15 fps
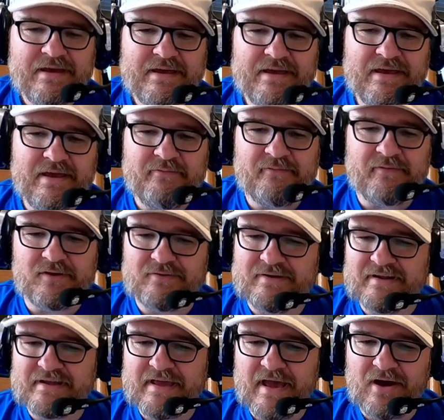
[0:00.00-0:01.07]
If you're into
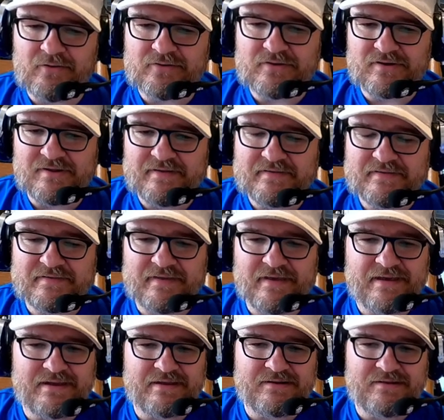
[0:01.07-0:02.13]
calculus,
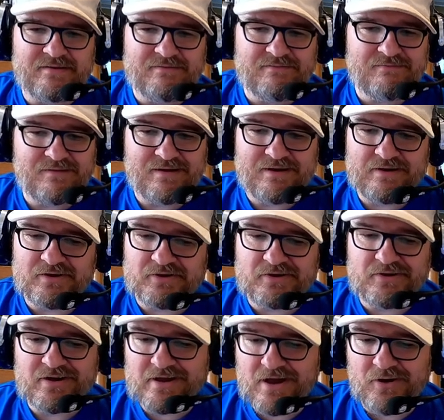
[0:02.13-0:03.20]
then here
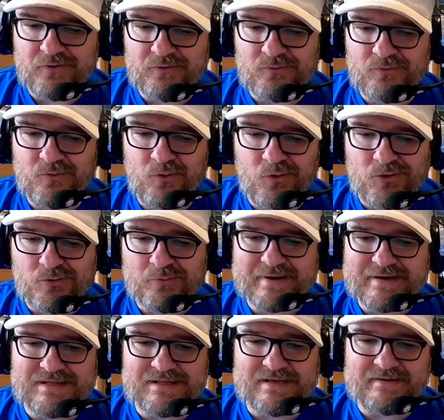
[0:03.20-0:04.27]
you go. Or we
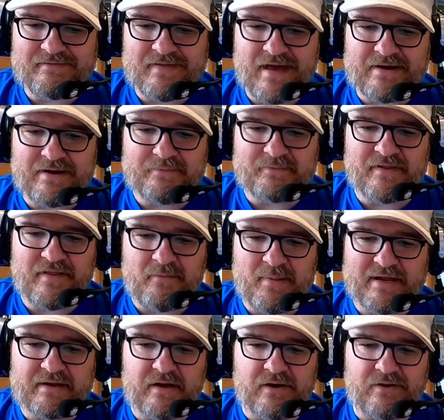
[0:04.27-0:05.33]
could leave that up to the
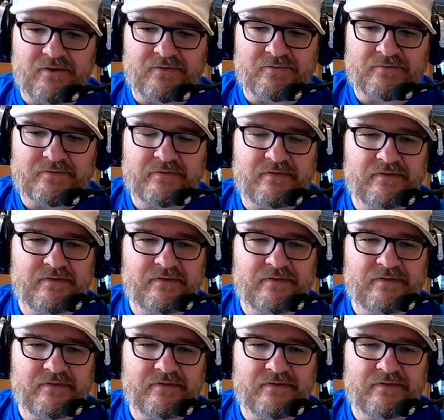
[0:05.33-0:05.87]
big dogs.